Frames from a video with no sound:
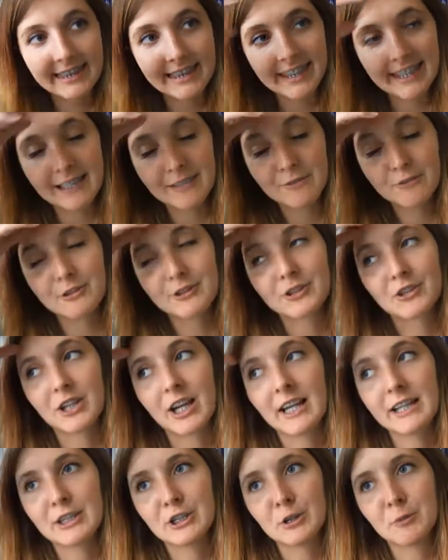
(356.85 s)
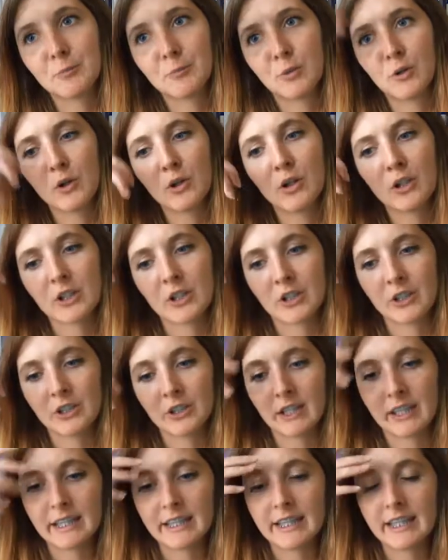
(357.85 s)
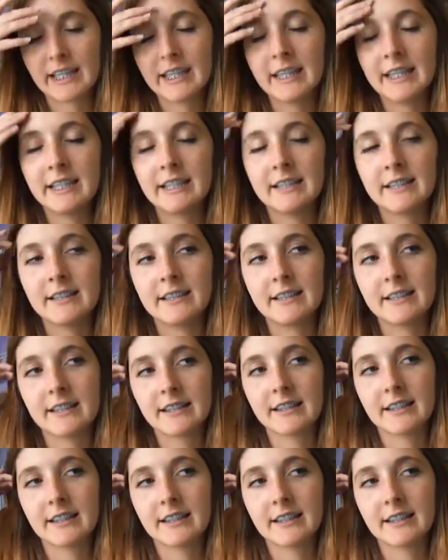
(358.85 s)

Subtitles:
it was trying to pull her like in.